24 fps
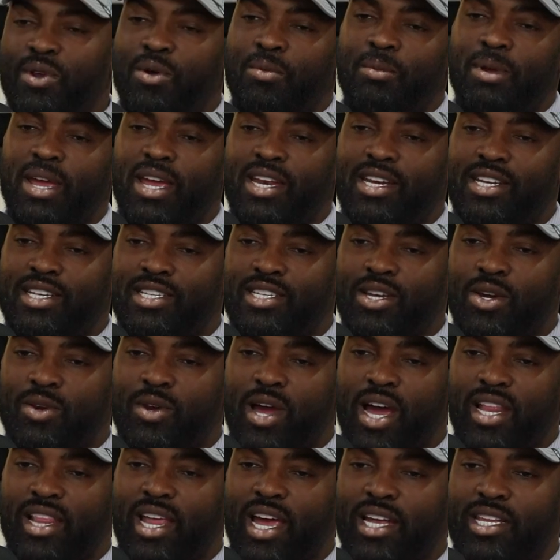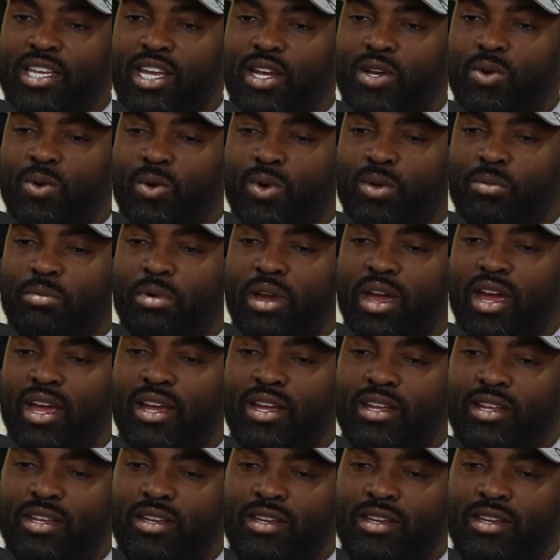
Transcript: man. DeSoto, I like that quarterback,